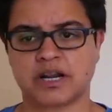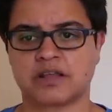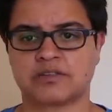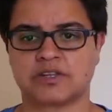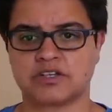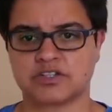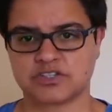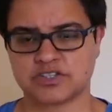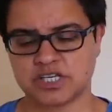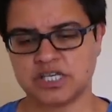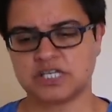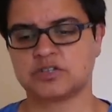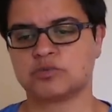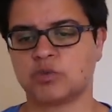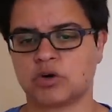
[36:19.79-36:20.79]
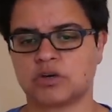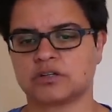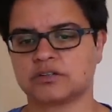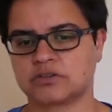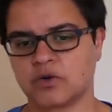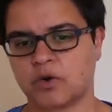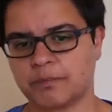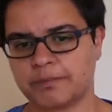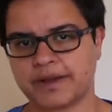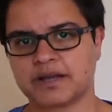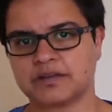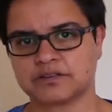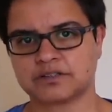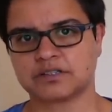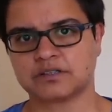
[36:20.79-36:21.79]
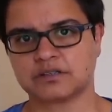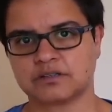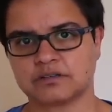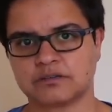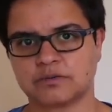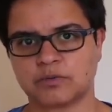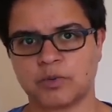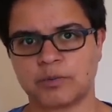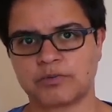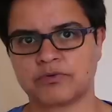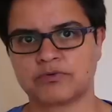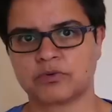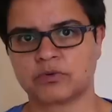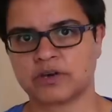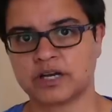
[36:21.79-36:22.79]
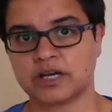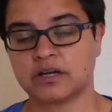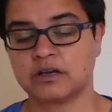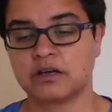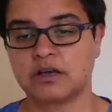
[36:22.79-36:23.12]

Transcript: and they just, each one got better than the one before it.